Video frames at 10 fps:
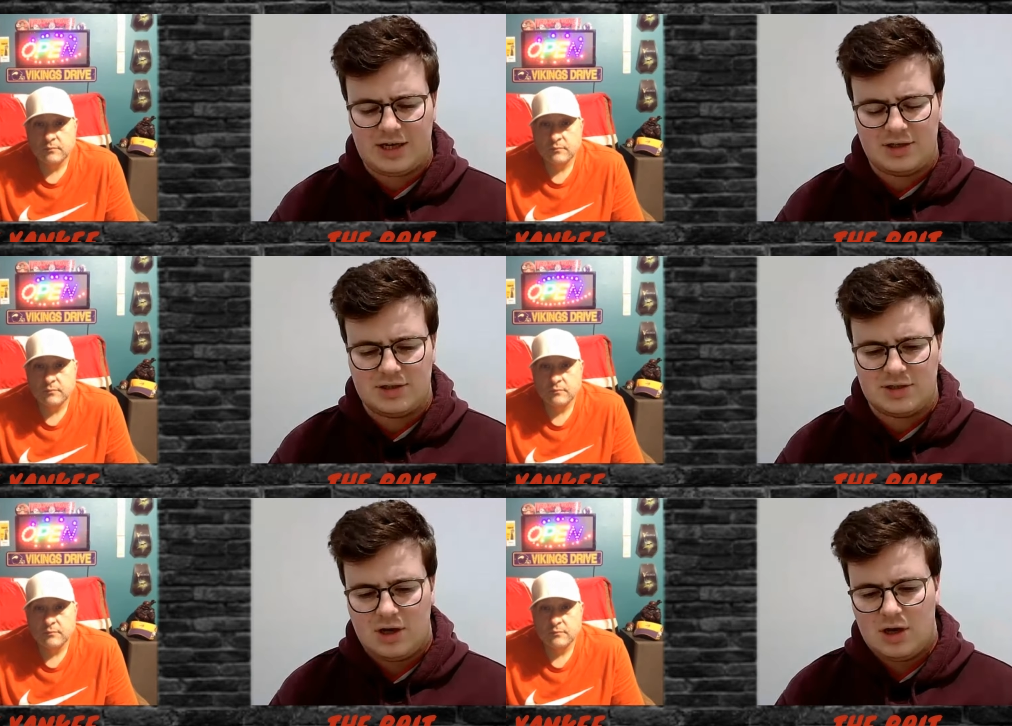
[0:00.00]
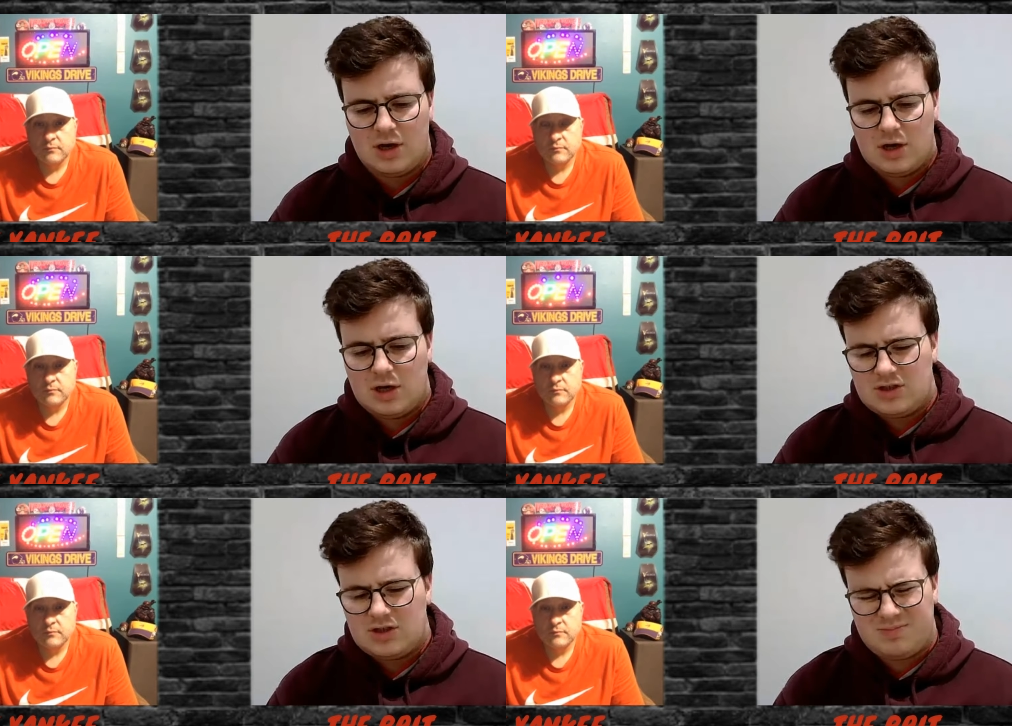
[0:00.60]
Speaker 1: And
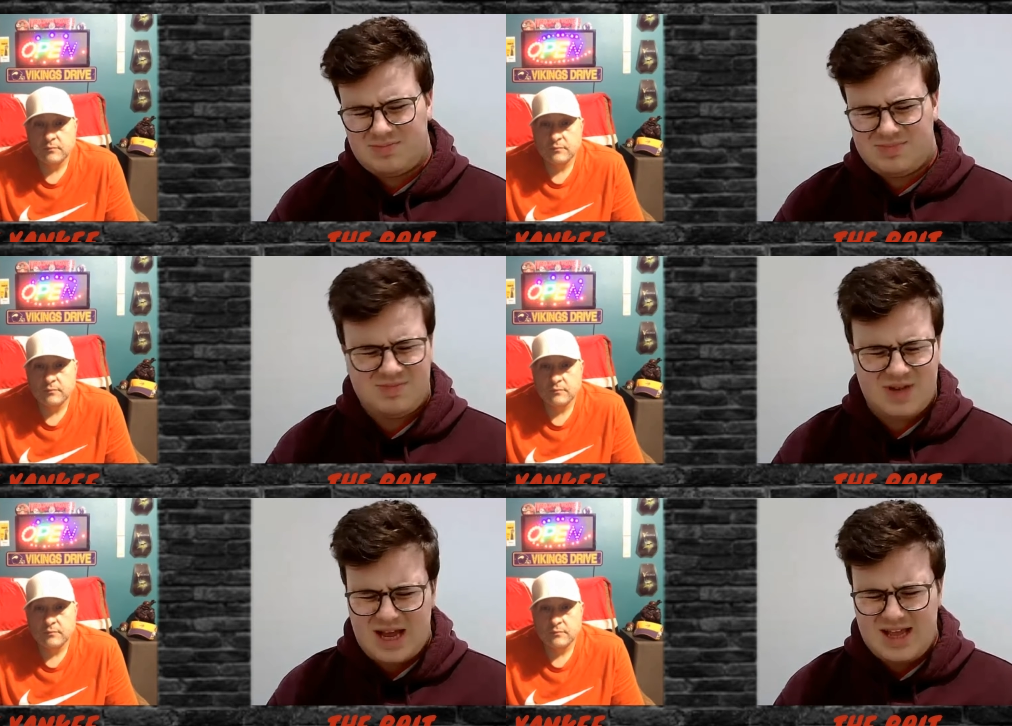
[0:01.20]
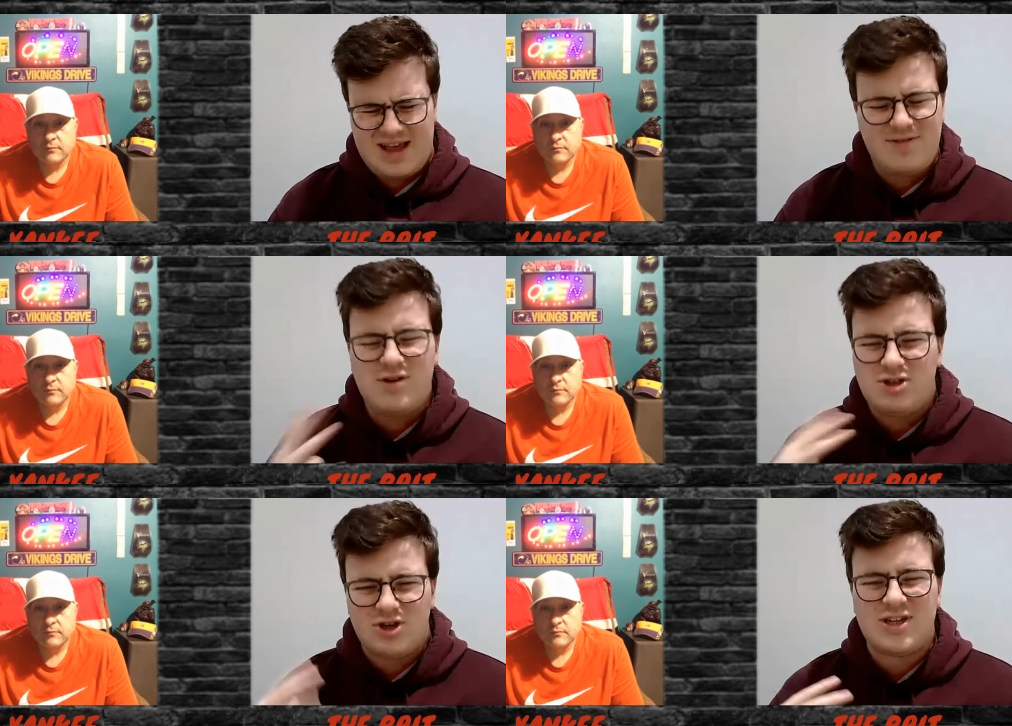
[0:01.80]
so if
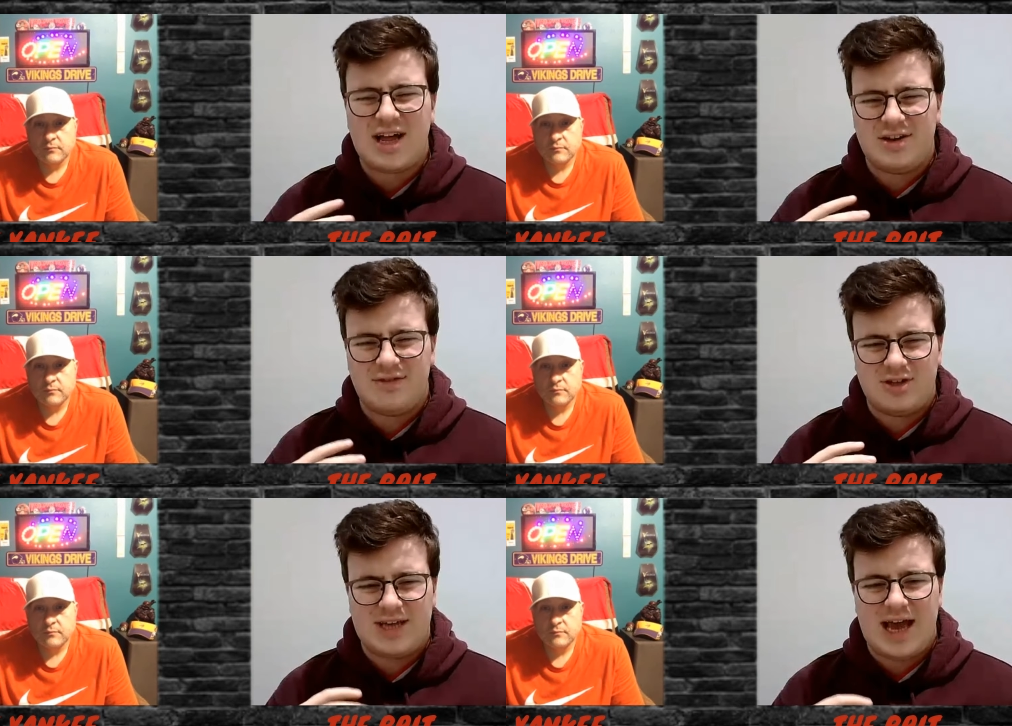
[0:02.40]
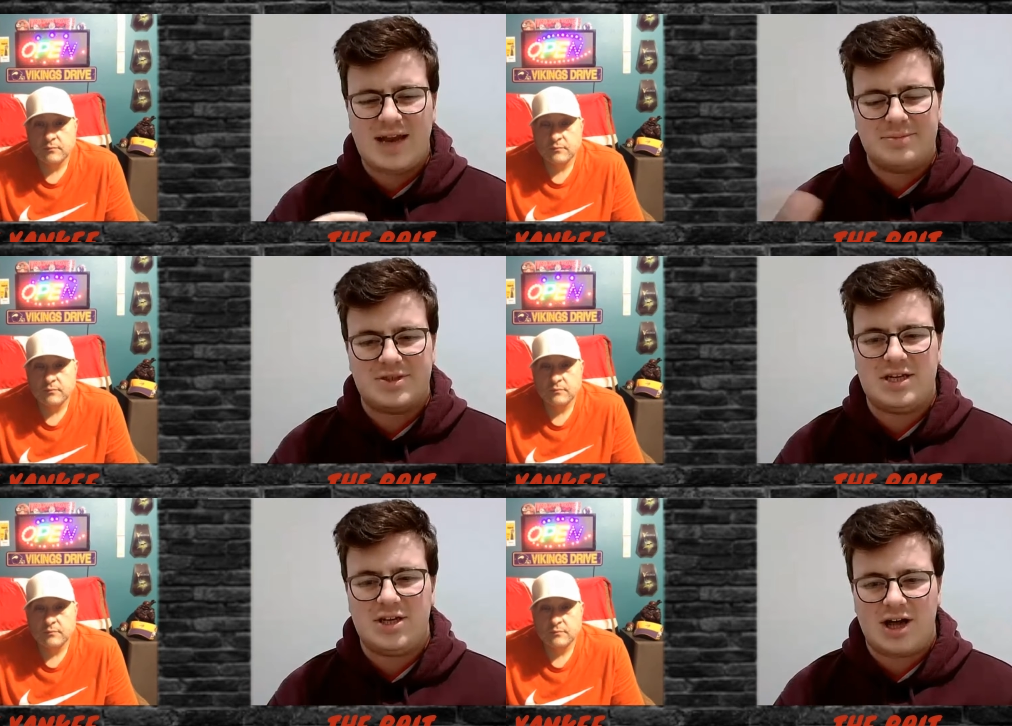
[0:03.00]
you shut down Davante
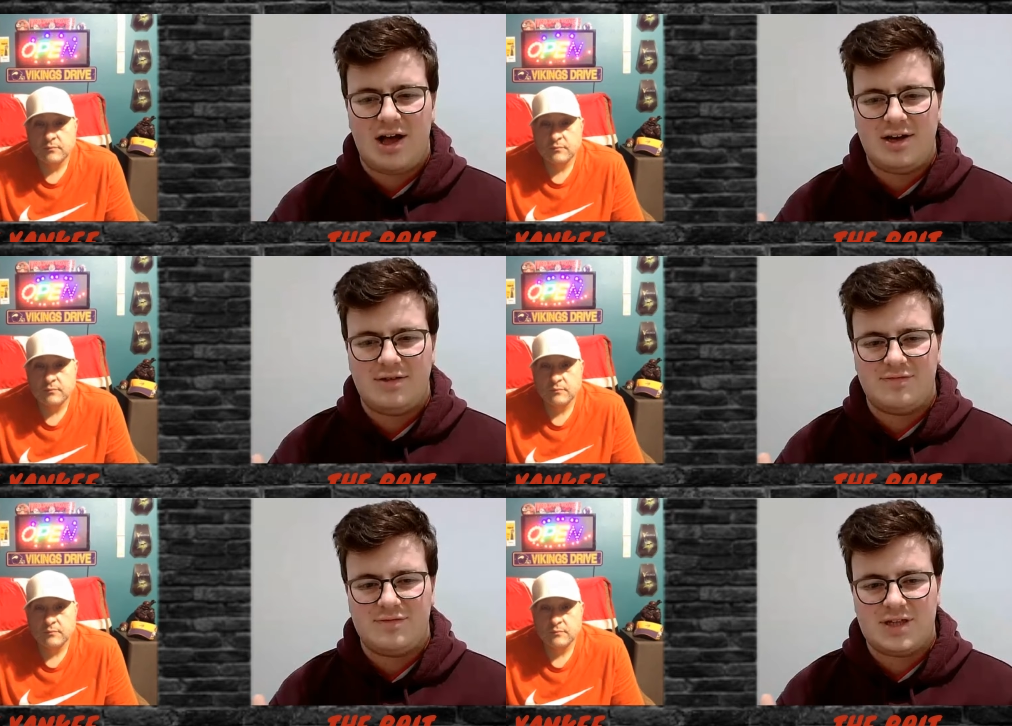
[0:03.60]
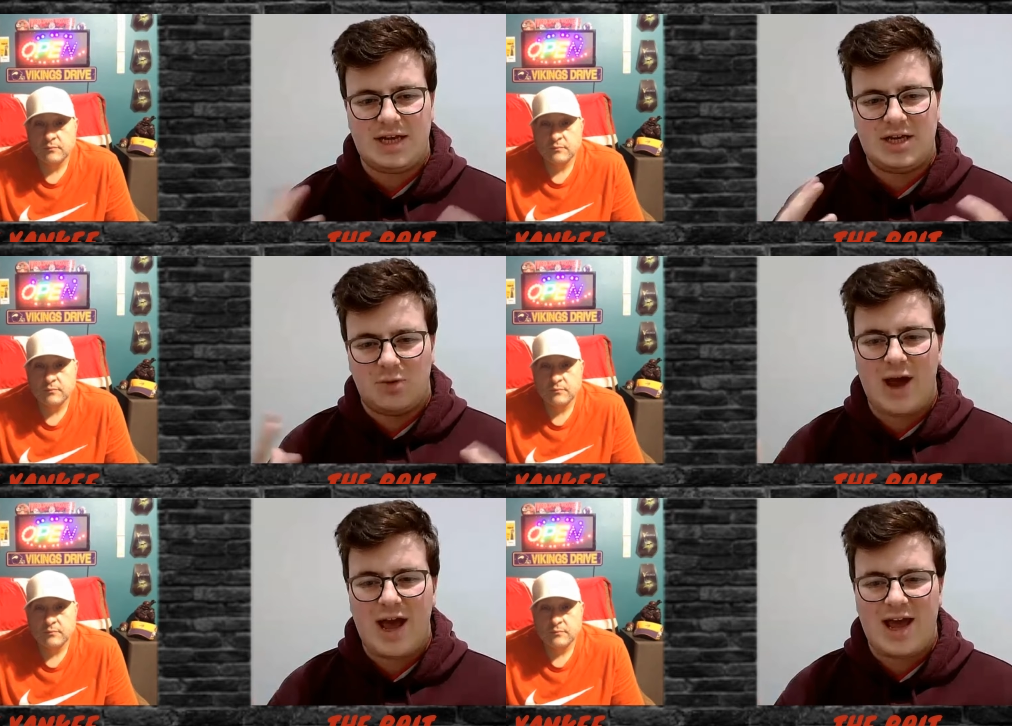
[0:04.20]
Adams, then you kind of take
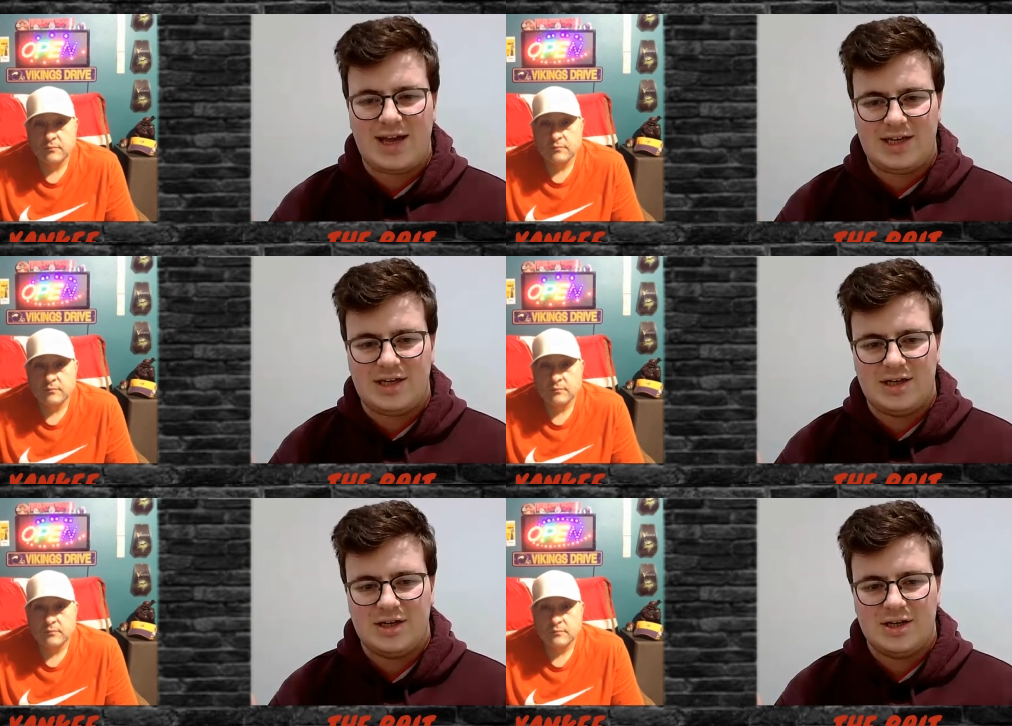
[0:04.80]
away